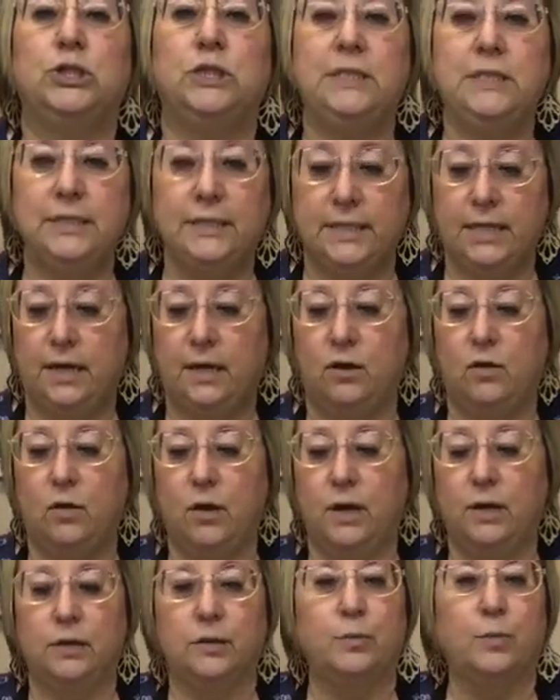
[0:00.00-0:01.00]
detail
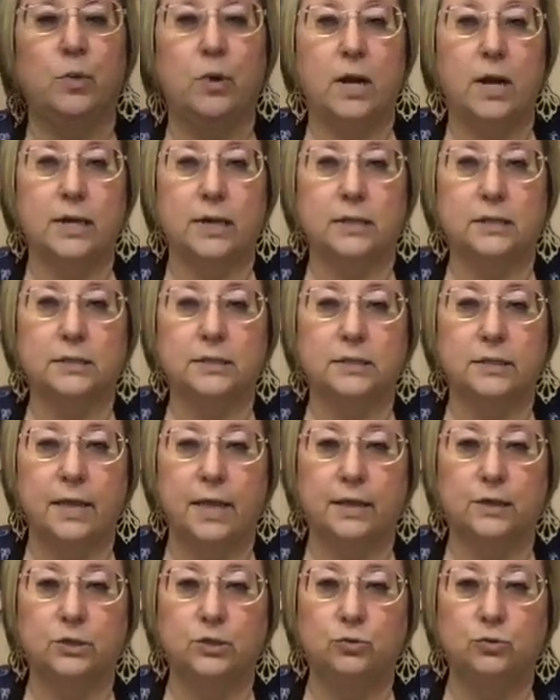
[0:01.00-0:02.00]
on the products
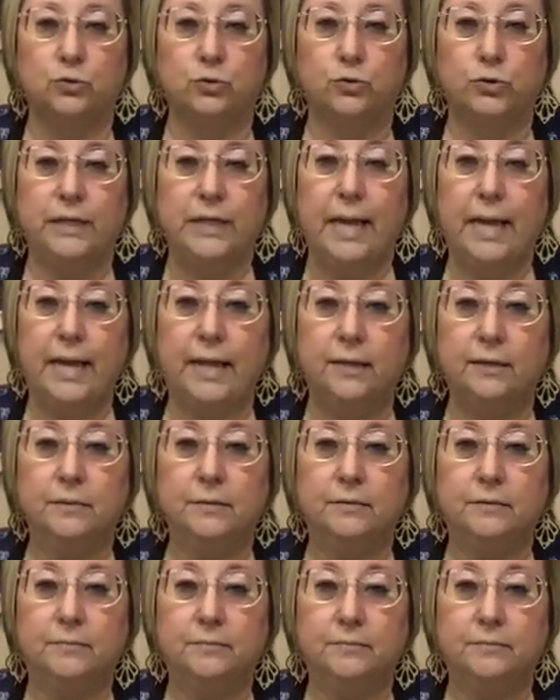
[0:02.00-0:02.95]
that you create.